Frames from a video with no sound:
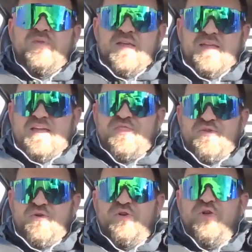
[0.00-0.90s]
to get
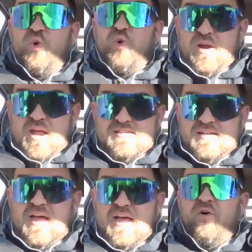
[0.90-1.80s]
through to your
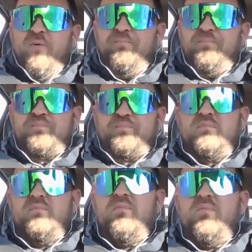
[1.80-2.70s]
next level?
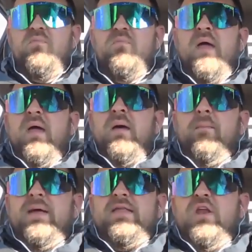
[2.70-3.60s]

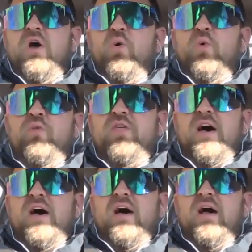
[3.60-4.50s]
But you know,
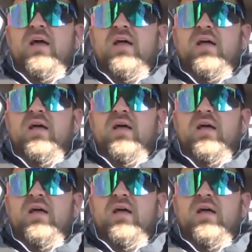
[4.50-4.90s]
the